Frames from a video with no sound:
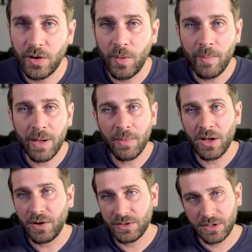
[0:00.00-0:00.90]
Do I want my
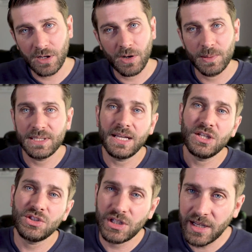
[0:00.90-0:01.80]
model to go and
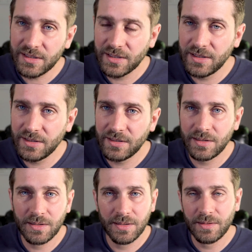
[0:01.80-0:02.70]
take
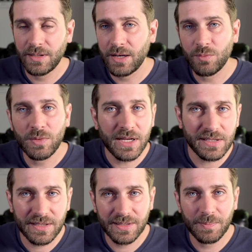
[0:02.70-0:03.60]
chances, take
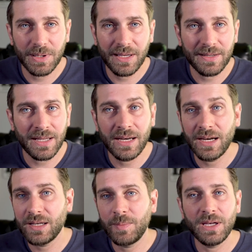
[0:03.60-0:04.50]
risks because I
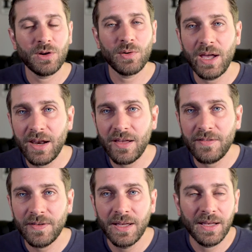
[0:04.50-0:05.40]
need it to be
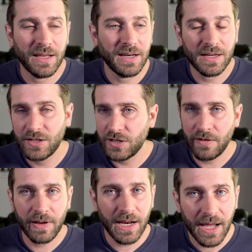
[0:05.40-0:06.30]
creative, I need it to
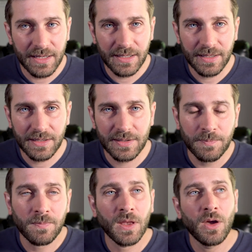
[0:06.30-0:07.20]
generate ideas?